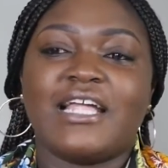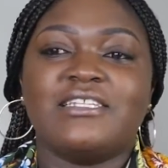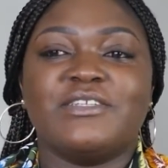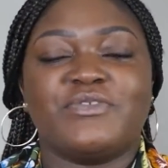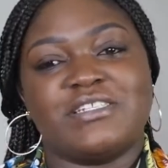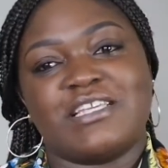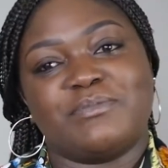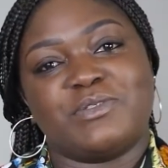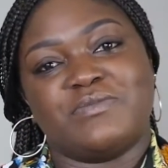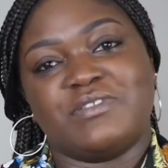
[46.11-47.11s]
and different
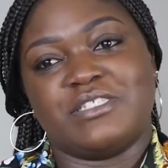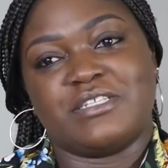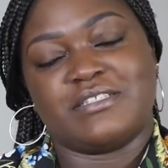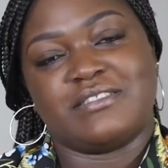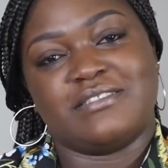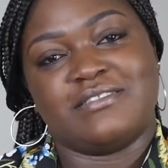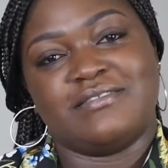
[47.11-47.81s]
types of desserts.